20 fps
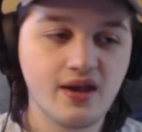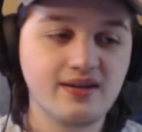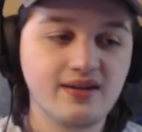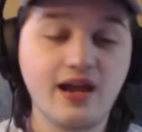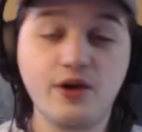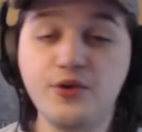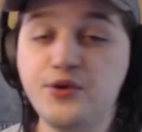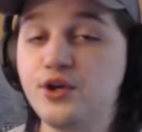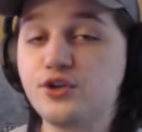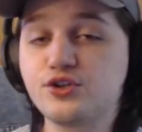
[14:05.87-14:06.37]
Now,
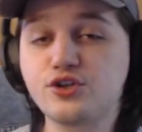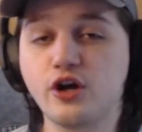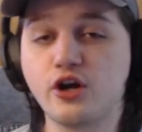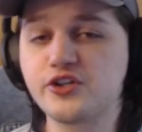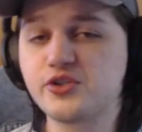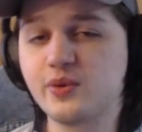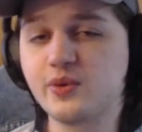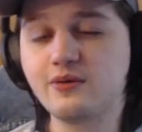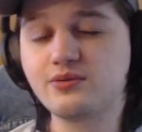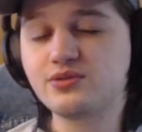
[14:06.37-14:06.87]
you could
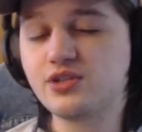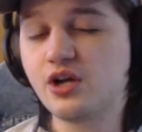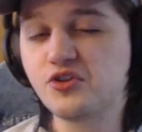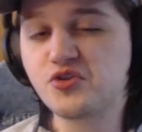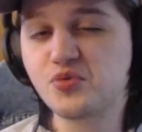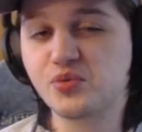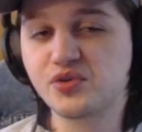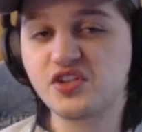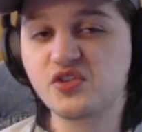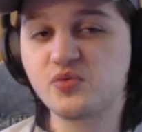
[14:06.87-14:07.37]
charge swing with
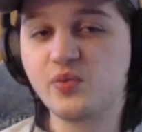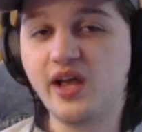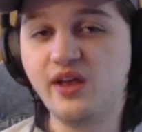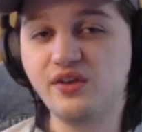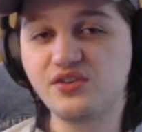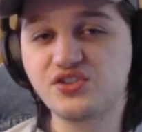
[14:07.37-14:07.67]
Toadsworth as well.